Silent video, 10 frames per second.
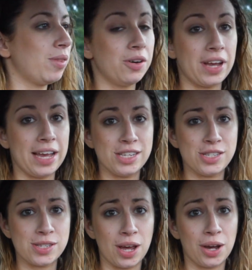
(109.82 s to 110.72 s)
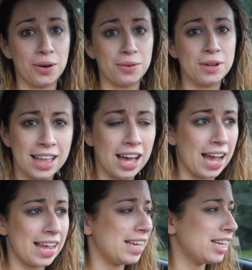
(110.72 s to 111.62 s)
Okay, so
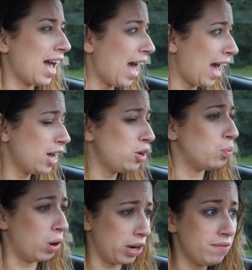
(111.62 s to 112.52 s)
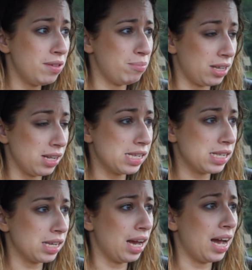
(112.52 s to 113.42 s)
I had one of the mints
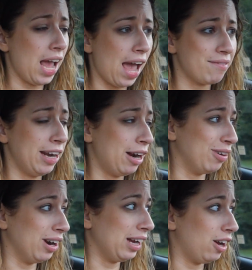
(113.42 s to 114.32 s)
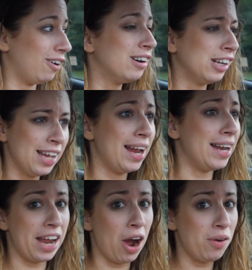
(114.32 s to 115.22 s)
a half an hour ago,
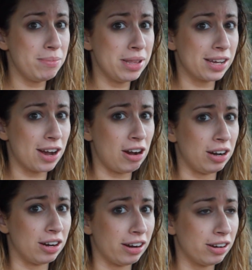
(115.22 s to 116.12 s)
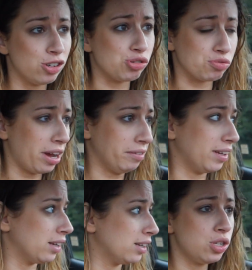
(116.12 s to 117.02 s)
and now I'm in the car
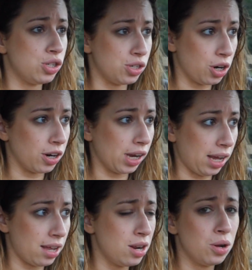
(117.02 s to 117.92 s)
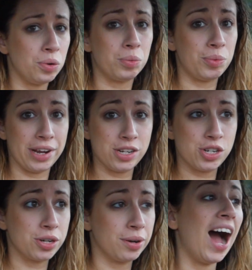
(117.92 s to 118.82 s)
driving to Target,
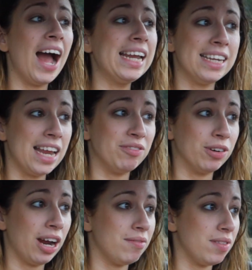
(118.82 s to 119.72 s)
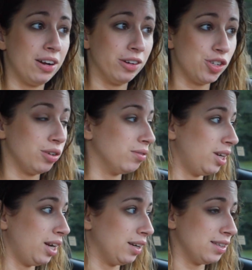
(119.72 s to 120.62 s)
which I never have the energy to run
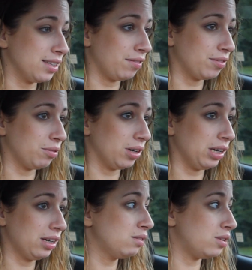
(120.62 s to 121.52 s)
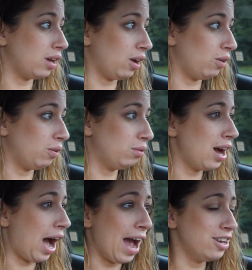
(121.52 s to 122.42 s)
errands after work. So
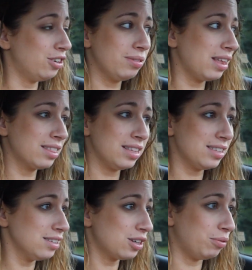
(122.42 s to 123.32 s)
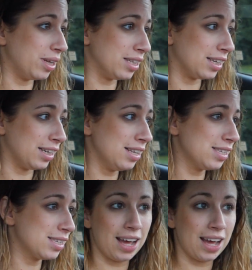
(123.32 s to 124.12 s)
I don't think this is a coincidence.